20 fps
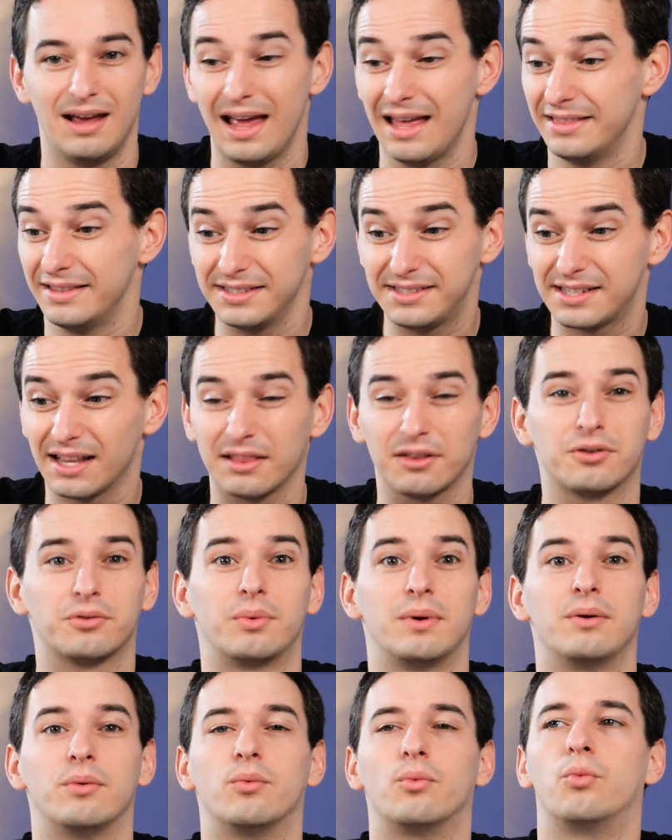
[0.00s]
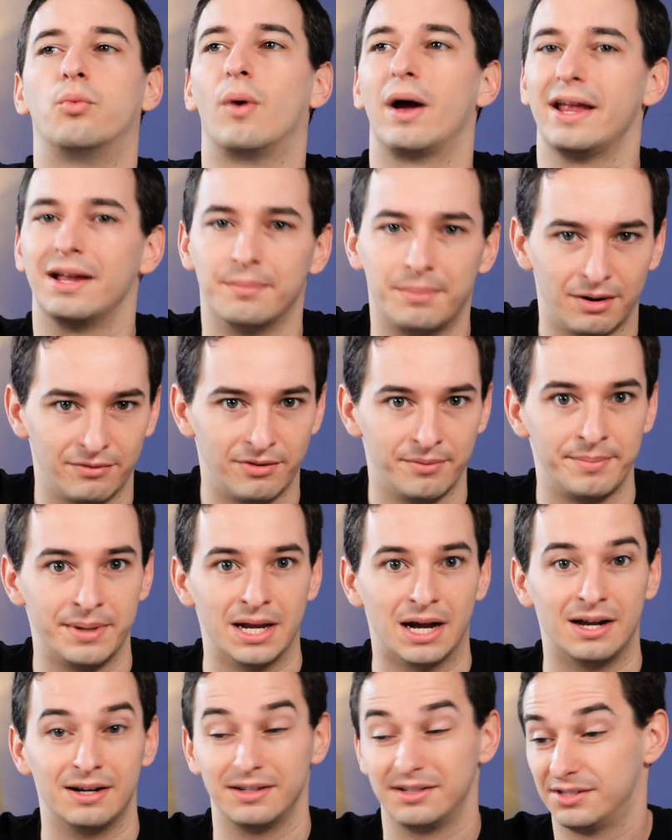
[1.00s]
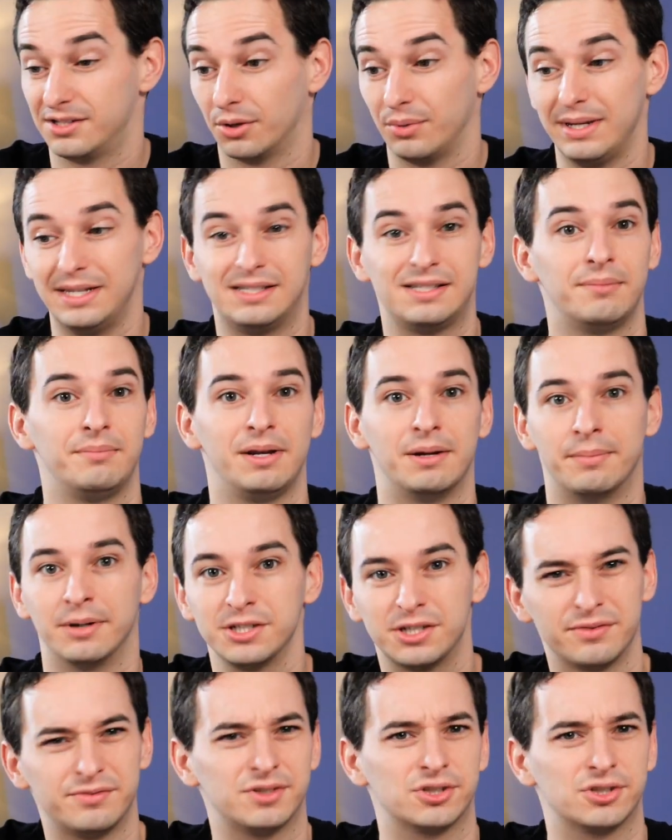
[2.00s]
And this seller went way above and beyond. So he sent me a bunch of